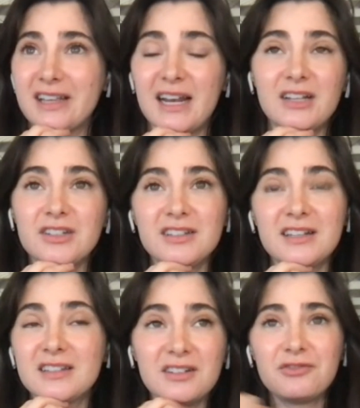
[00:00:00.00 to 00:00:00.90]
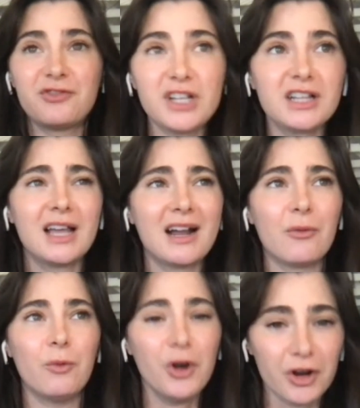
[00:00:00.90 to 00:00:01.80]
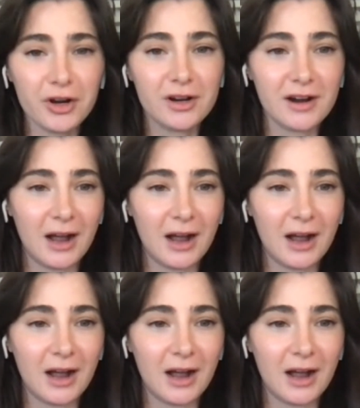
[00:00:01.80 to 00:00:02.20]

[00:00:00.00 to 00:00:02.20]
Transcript: and I just it didn't feel like work